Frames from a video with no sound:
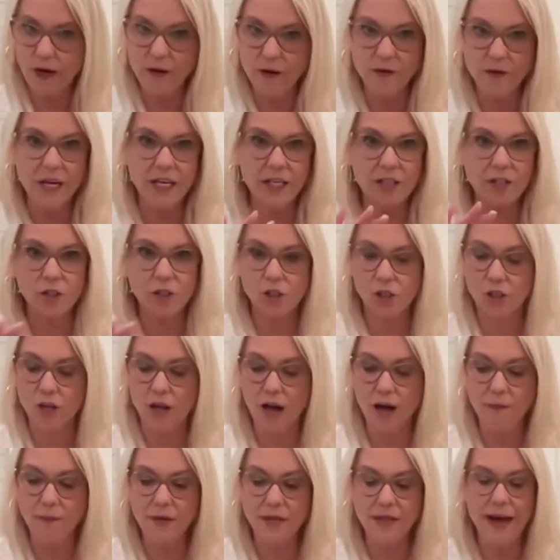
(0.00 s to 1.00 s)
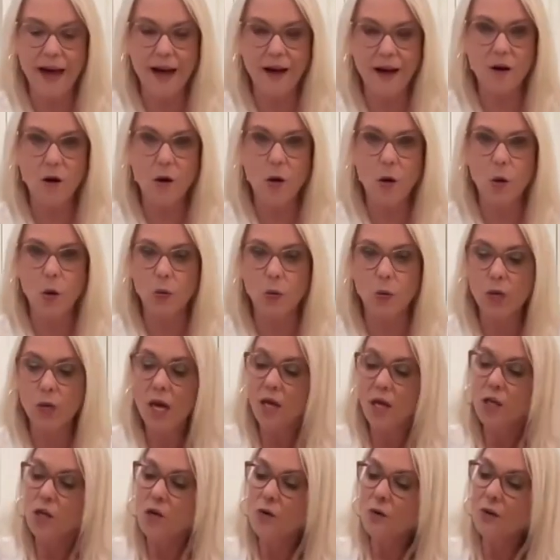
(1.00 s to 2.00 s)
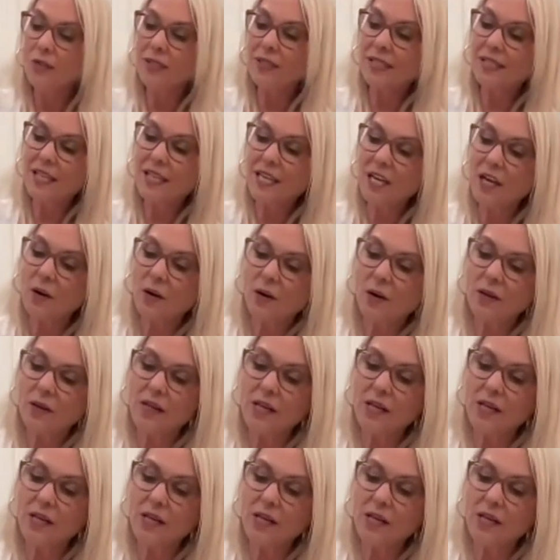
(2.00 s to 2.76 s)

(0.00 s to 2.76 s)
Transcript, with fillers: They should not be that cold. You can see here on the